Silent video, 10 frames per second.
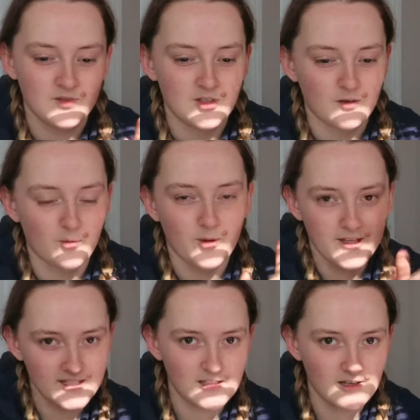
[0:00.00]
so from when
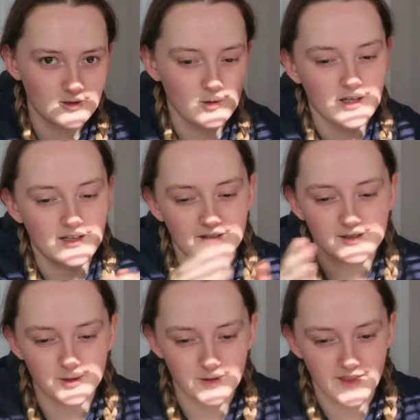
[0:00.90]
they start swimming
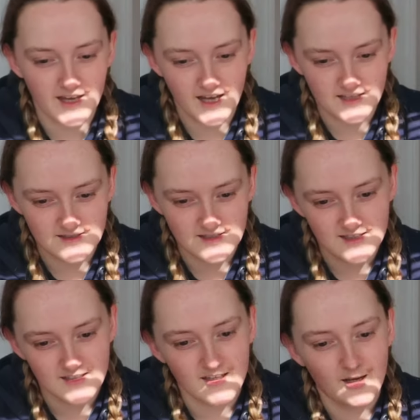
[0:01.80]
to when they end.
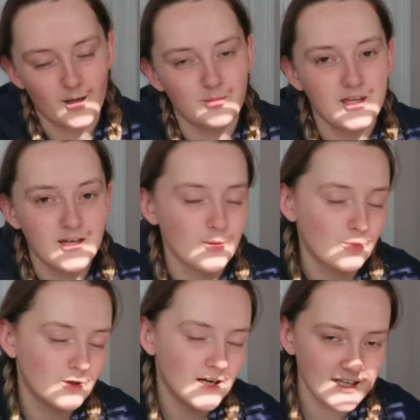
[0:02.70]
I'm then gonna
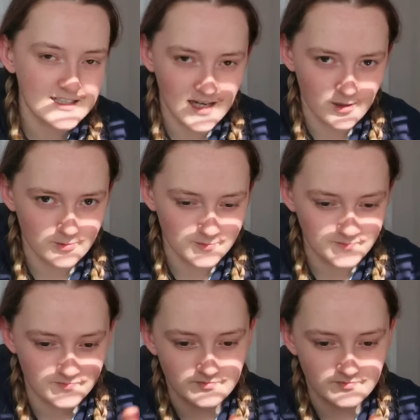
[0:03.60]
break down